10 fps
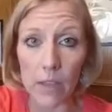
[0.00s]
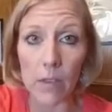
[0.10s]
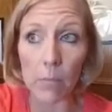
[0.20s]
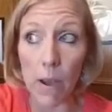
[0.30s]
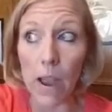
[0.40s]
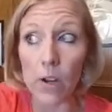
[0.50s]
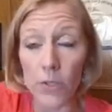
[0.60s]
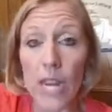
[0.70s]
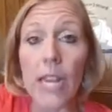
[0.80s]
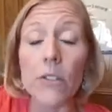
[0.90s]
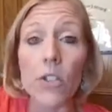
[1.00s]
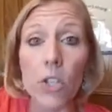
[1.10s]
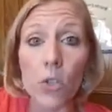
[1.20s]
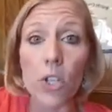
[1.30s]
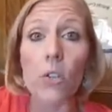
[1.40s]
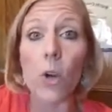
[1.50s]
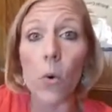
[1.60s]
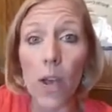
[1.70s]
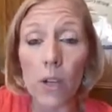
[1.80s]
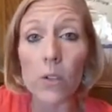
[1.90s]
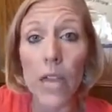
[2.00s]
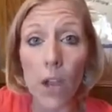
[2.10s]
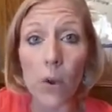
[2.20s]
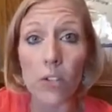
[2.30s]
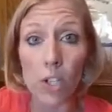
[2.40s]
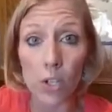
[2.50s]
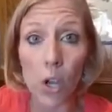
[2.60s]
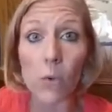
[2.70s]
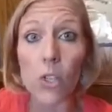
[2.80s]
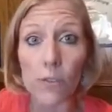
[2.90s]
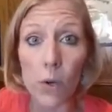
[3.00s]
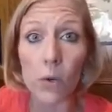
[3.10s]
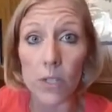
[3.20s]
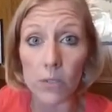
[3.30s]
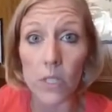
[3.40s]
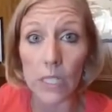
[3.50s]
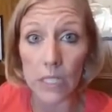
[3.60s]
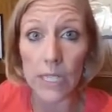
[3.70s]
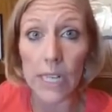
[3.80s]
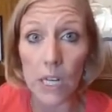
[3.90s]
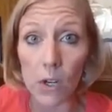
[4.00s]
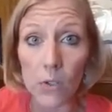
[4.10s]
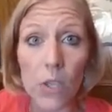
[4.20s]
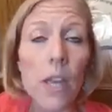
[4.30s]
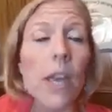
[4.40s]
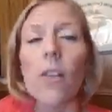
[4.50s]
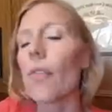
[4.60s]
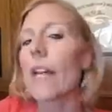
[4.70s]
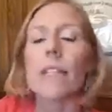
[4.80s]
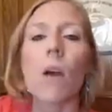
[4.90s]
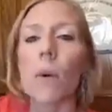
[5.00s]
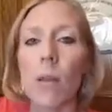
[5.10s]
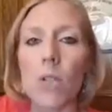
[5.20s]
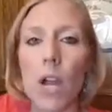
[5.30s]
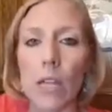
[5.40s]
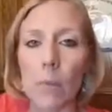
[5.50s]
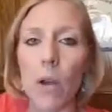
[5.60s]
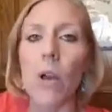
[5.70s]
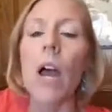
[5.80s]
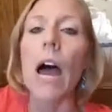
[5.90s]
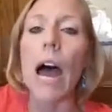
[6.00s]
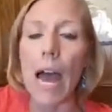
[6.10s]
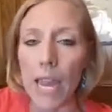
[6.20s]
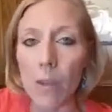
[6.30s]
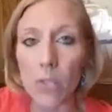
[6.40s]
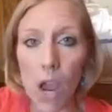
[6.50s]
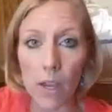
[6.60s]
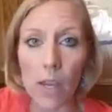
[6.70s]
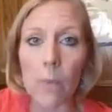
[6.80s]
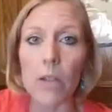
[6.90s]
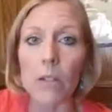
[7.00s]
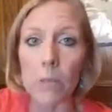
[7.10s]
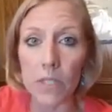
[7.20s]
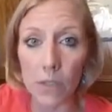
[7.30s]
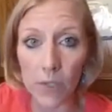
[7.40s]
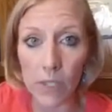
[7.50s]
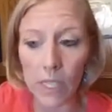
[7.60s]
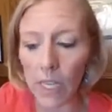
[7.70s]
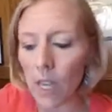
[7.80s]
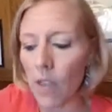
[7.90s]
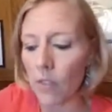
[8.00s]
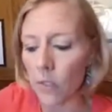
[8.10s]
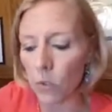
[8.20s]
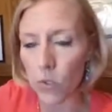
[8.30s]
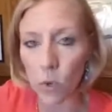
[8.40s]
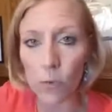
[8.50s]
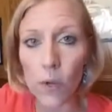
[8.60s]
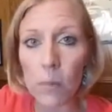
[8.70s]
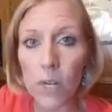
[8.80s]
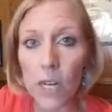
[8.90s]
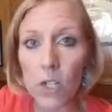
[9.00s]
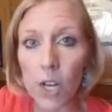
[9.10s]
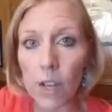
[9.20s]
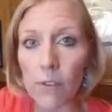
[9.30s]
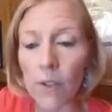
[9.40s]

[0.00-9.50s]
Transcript: our state constitution requires that question to go to the voters every 16 years. That's not what I'm talking about. I am talking about specifically this Restore Freedom Initiative,